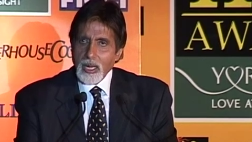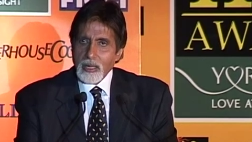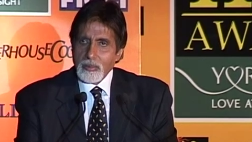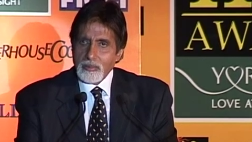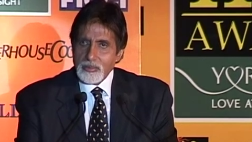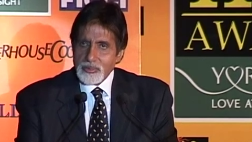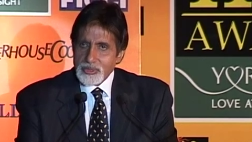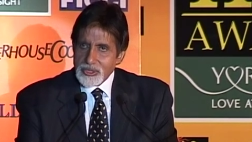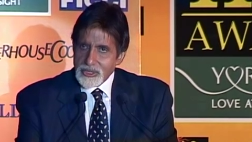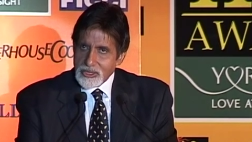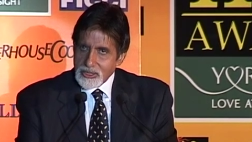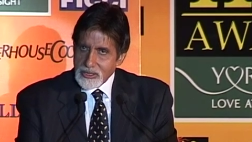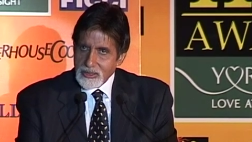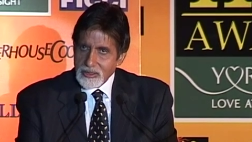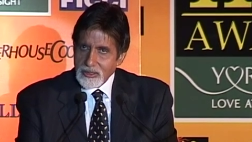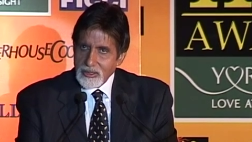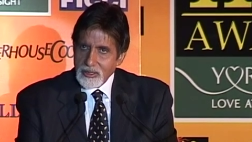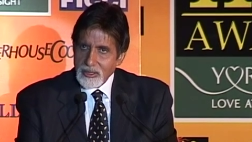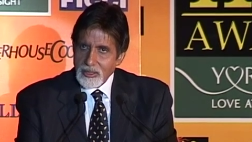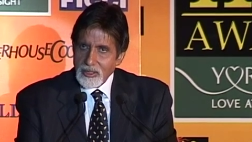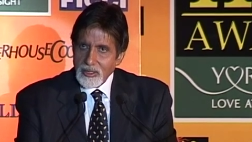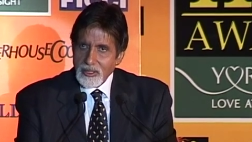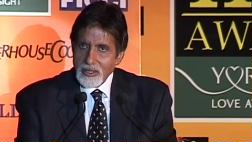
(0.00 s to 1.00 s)
bulbs,
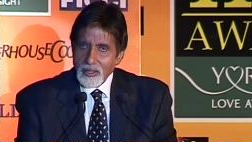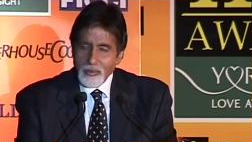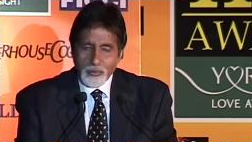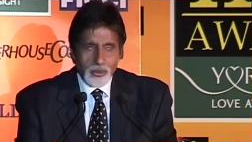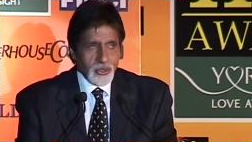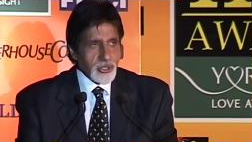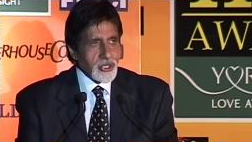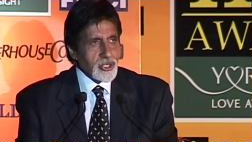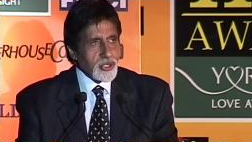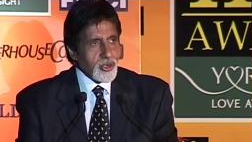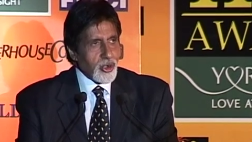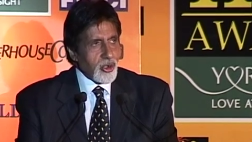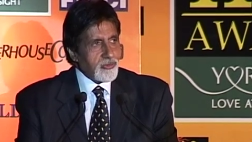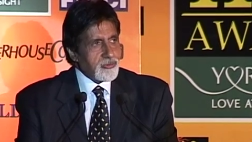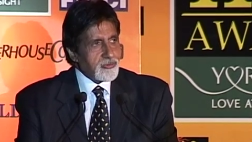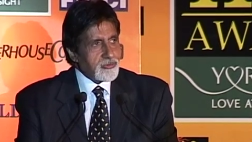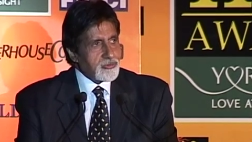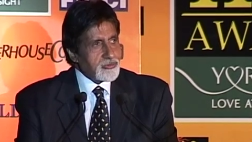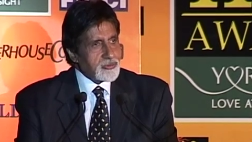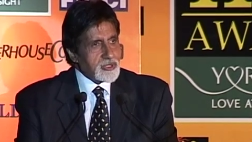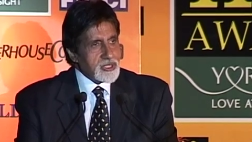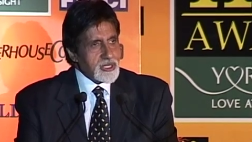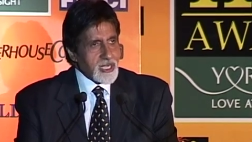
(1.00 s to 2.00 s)
putting
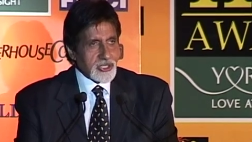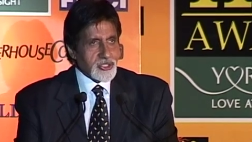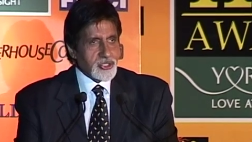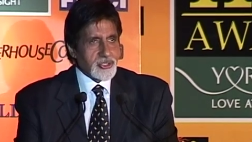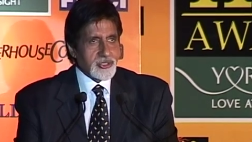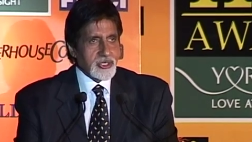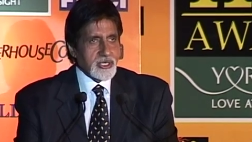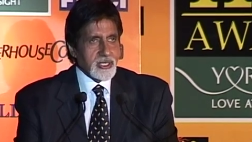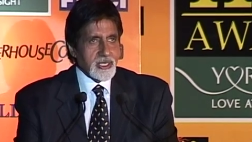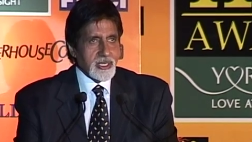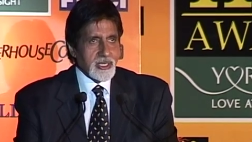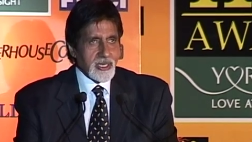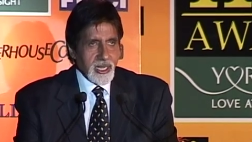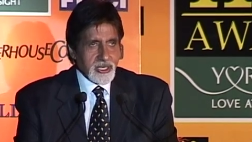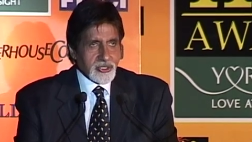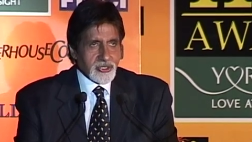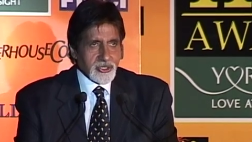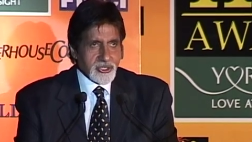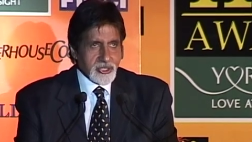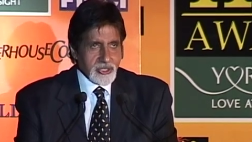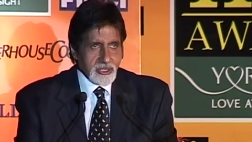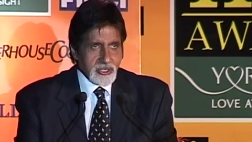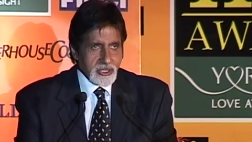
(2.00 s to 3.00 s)
off the extra
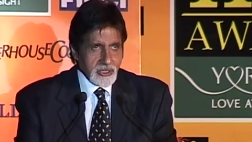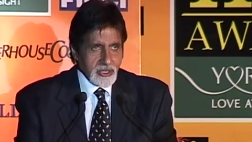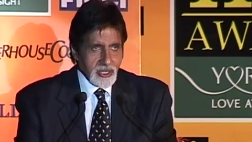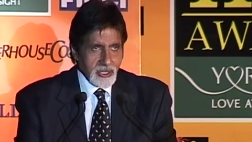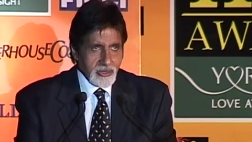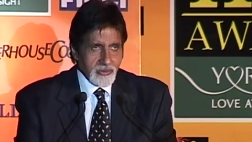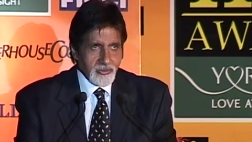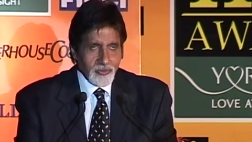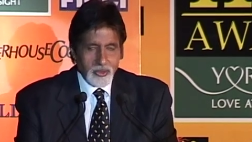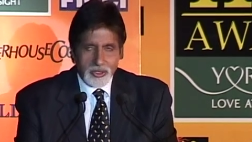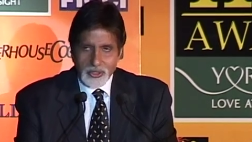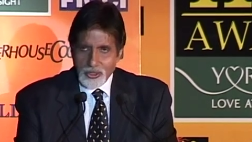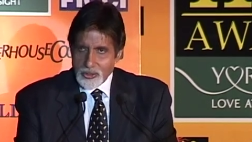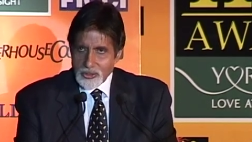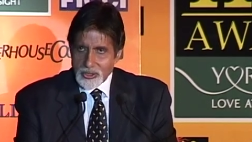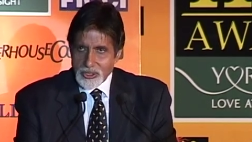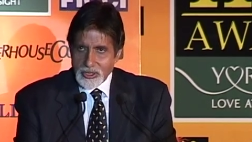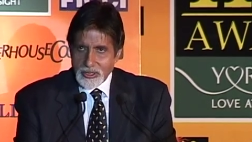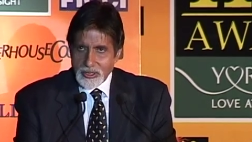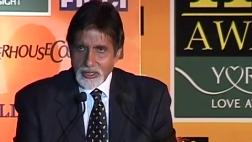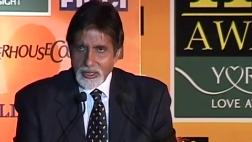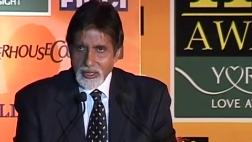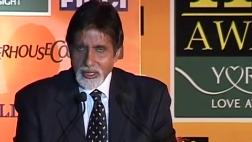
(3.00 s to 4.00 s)
electricity that we're
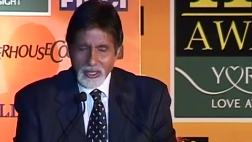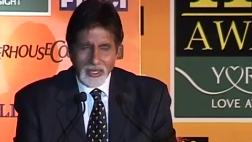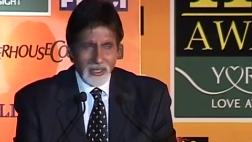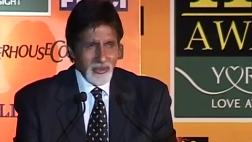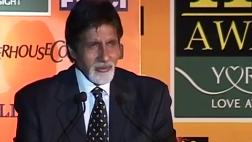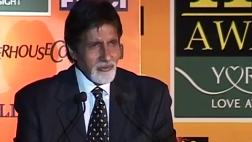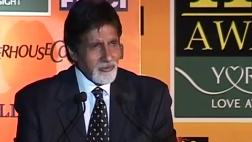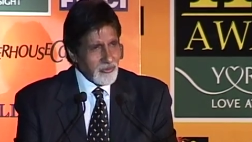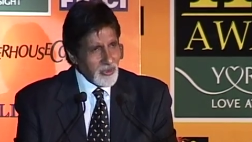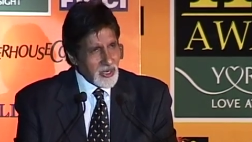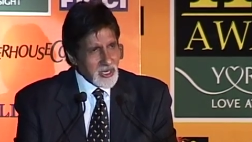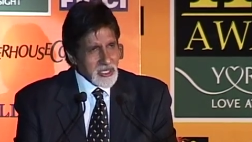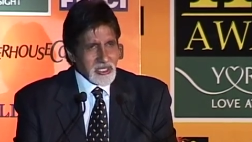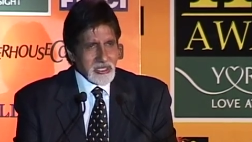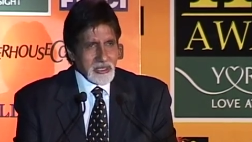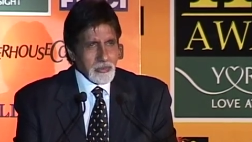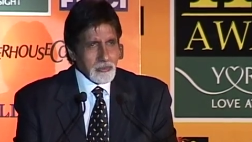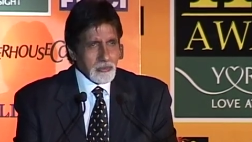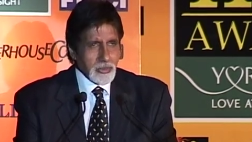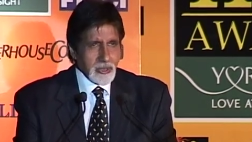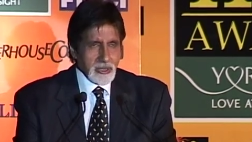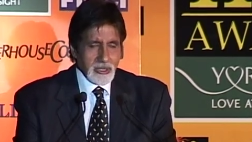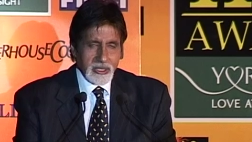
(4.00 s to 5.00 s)
using. Very
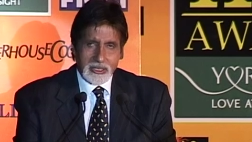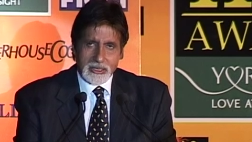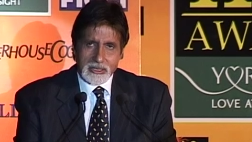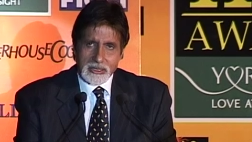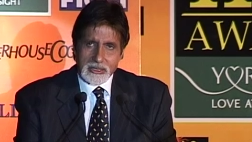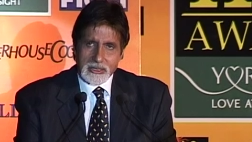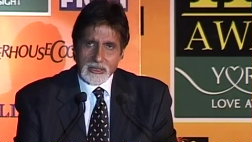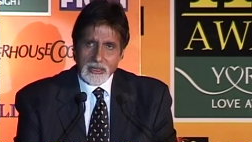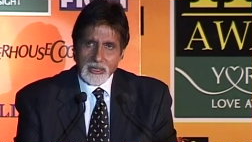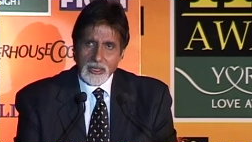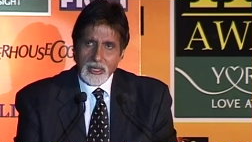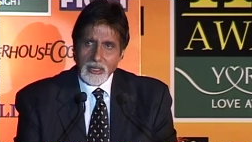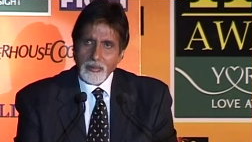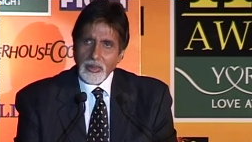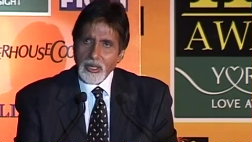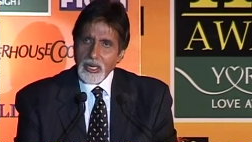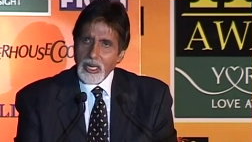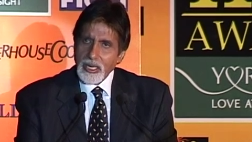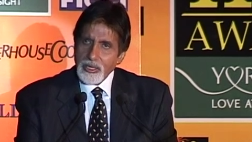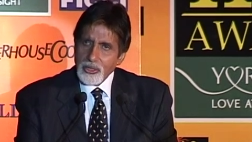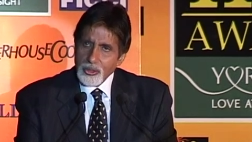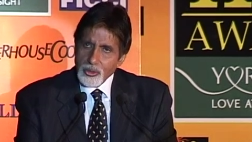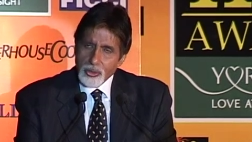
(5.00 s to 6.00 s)
simple things.
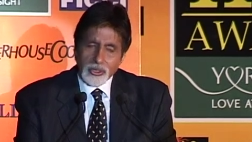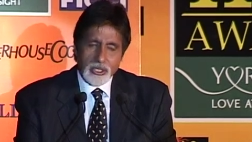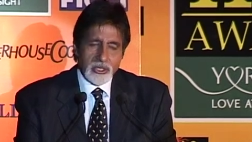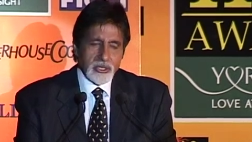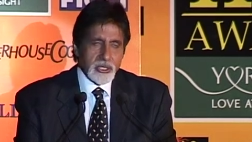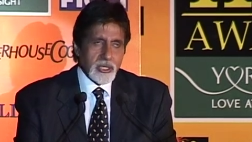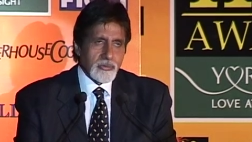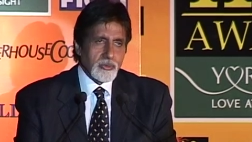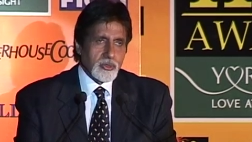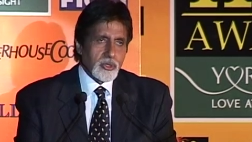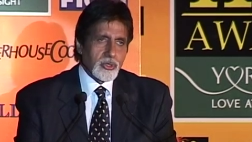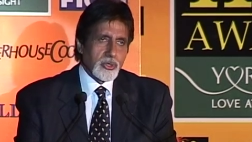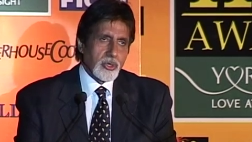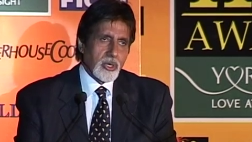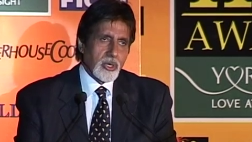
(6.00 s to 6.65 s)
But I know that they will